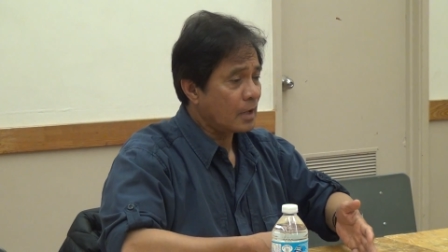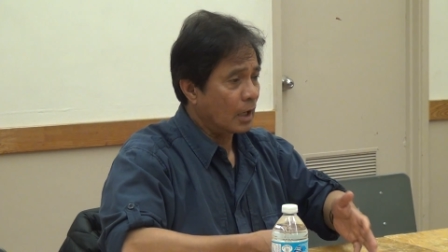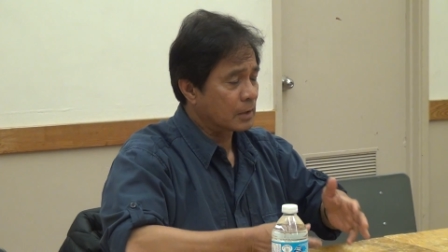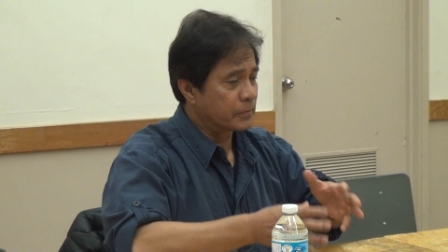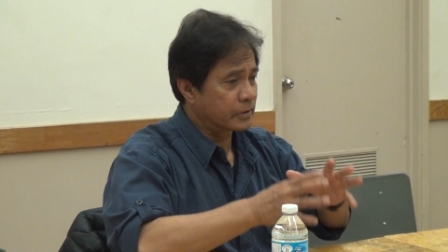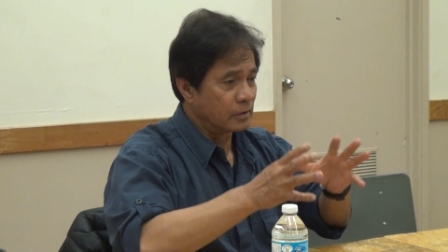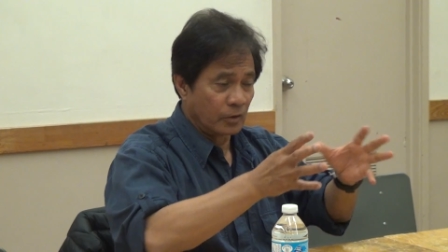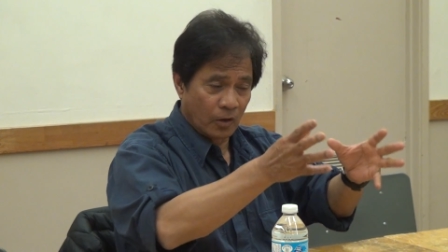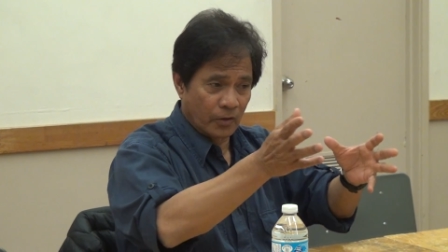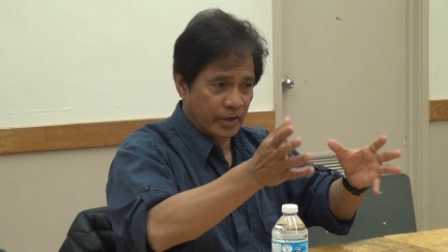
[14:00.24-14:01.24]
experts, the
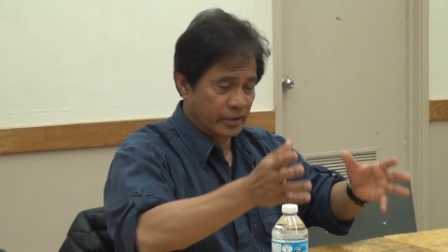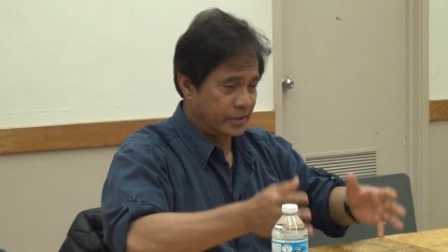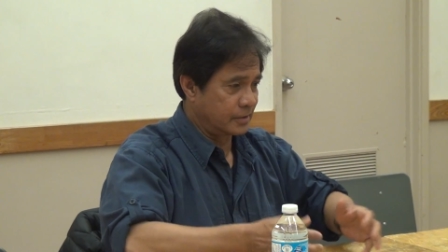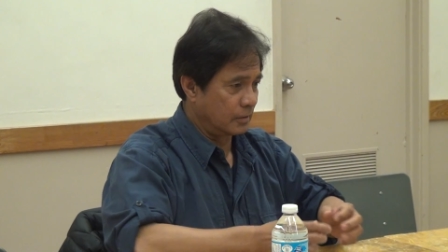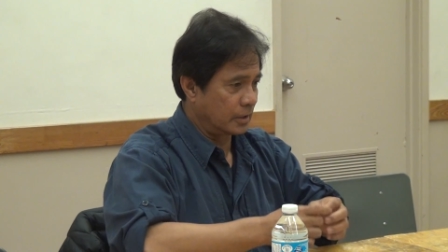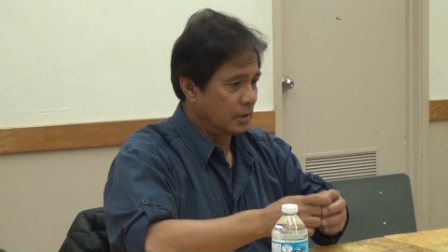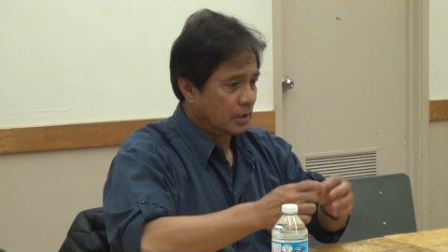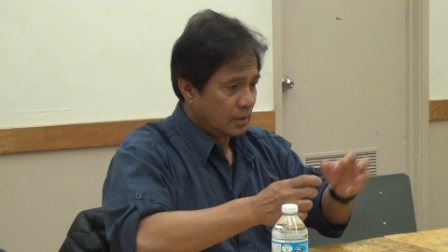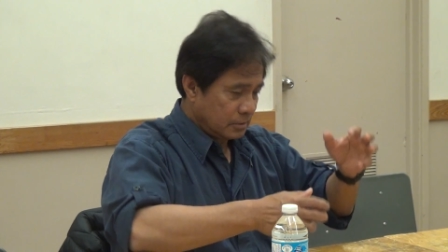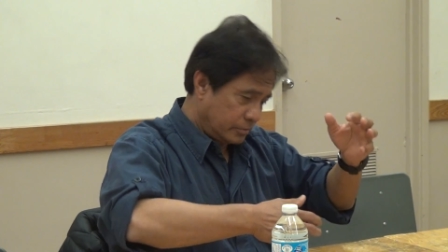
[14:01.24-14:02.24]
lawyers, you know,
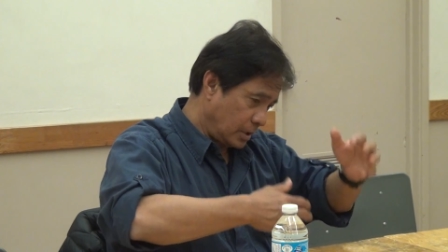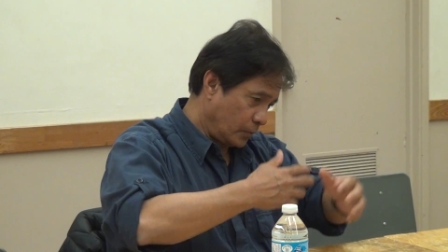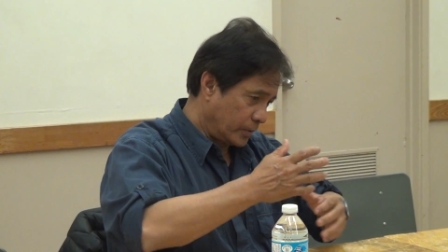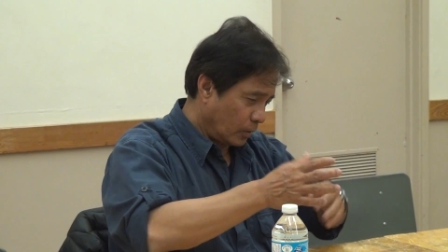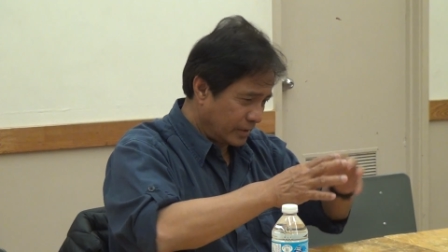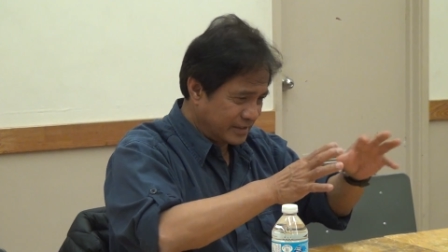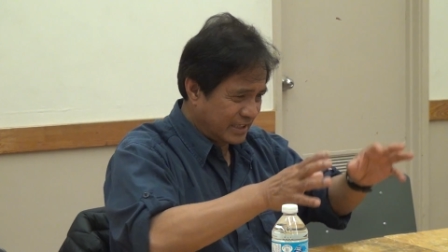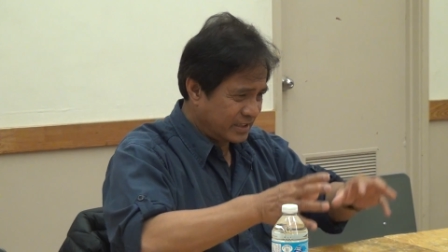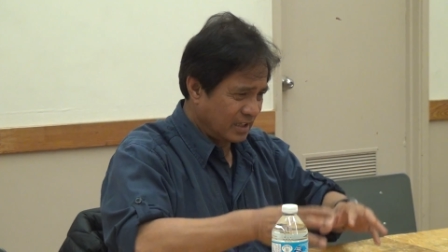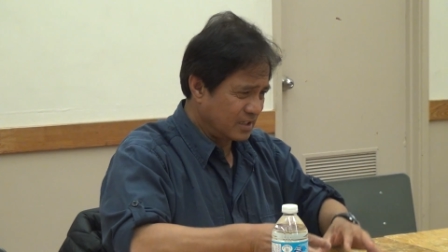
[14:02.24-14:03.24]
deal with all the
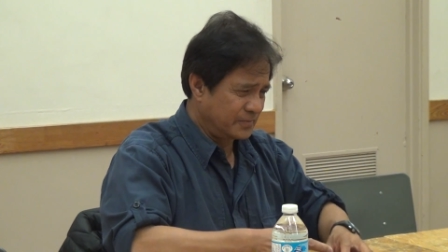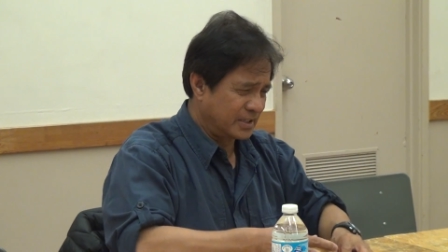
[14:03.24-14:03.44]
details of